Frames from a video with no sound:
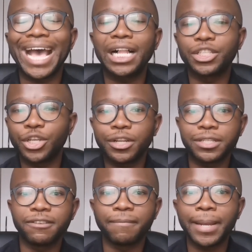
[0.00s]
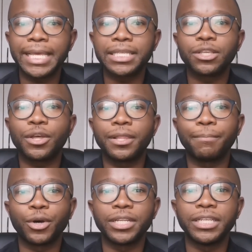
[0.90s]
alternative place on the
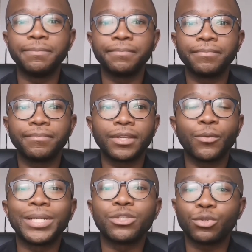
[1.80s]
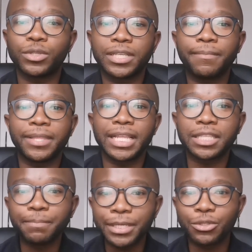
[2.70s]
body, which is also something
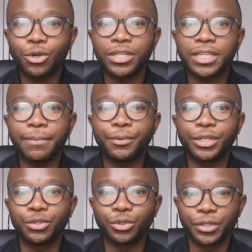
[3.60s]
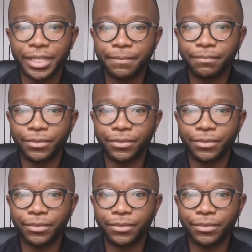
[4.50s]
that speaks to contemporary jewelry.